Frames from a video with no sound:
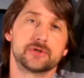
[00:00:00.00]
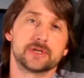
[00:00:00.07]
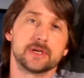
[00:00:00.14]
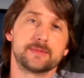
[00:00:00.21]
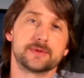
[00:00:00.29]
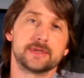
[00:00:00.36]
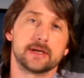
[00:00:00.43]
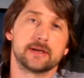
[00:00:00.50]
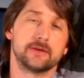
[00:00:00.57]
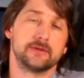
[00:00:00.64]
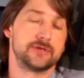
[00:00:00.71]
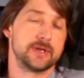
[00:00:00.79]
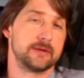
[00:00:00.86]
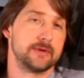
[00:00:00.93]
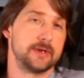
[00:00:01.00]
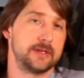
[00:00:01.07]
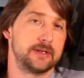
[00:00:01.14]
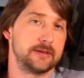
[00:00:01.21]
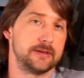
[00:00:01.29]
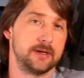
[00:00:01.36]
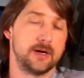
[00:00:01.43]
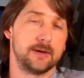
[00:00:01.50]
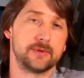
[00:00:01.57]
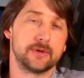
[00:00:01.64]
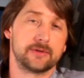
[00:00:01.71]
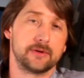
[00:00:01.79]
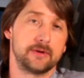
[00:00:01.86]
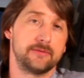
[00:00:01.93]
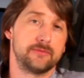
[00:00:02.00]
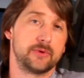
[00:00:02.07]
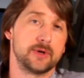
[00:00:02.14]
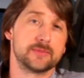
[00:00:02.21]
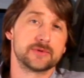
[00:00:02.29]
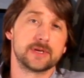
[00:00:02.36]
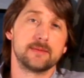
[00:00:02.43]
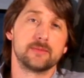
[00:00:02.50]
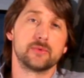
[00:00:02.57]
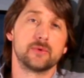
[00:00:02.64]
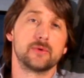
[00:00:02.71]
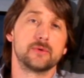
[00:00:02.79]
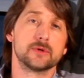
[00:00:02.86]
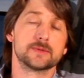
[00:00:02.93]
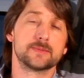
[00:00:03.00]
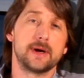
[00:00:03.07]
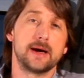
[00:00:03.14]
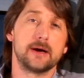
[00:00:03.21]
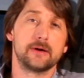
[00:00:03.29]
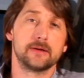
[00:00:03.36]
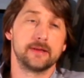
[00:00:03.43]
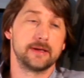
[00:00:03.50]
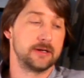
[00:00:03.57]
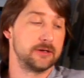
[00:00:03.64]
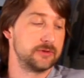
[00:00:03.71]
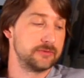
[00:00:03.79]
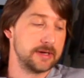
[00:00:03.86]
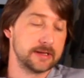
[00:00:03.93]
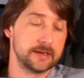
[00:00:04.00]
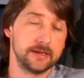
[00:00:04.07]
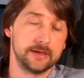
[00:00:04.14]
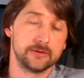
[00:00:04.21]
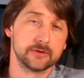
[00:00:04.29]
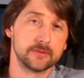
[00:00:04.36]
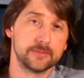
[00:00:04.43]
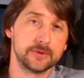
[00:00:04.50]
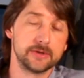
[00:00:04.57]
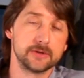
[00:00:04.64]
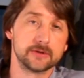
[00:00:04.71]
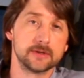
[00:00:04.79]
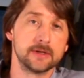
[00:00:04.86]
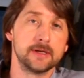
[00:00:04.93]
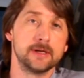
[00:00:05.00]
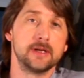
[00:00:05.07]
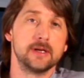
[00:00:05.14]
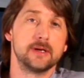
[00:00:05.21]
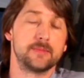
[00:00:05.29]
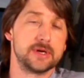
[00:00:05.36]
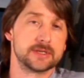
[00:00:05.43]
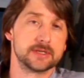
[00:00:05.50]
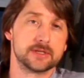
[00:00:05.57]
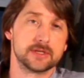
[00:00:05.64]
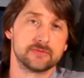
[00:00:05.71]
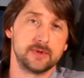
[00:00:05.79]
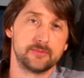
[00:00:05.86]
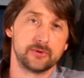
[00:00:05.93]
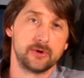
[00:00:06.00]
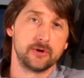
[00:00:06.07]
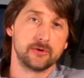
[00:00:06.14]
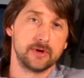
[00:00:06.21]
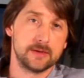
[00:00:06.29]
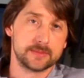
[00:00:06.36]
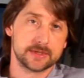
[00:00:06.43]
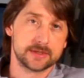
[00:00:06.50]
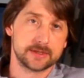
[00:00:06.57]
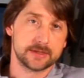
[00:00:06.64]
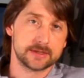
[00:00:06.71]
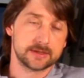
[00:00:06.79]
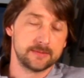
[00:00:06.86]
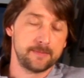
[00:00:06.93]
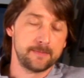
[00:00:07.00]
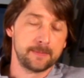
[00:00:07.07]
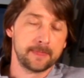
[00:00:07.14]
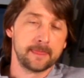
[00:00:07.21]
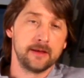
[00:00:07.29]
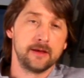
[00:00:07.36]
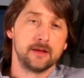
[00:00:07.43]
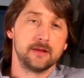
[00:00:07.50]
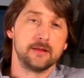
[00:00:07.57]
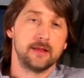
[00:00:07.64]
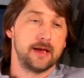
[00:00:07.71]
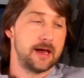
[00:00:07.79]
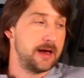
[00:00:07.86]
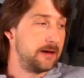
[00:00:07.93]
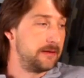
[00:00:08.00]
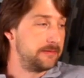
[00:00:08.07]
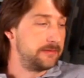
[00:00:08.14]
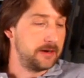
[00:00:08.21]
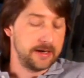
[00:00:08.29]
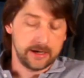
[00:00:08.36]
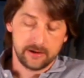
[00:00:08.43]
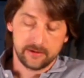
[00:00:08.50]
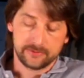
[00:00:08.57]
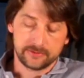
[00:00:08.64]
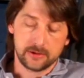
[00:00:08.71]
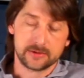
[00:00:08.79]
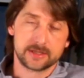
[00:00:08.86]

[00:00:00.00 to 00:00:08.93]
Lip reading: chips that could generate up to 30-40% more horsepower. They go directly in your computer, basically just reprograms the system. They have airflow